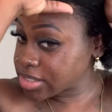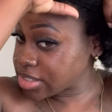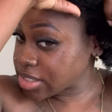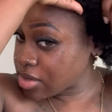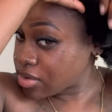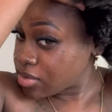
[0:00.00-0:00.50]

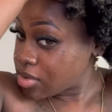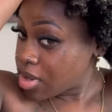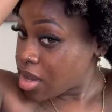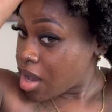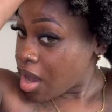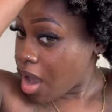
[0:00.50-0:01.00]
So
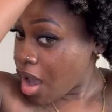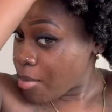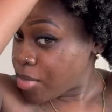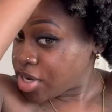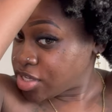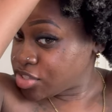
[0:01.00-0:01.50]
I'm
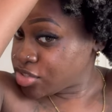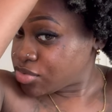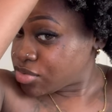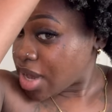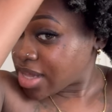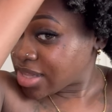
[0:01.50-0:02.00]
gonna do, I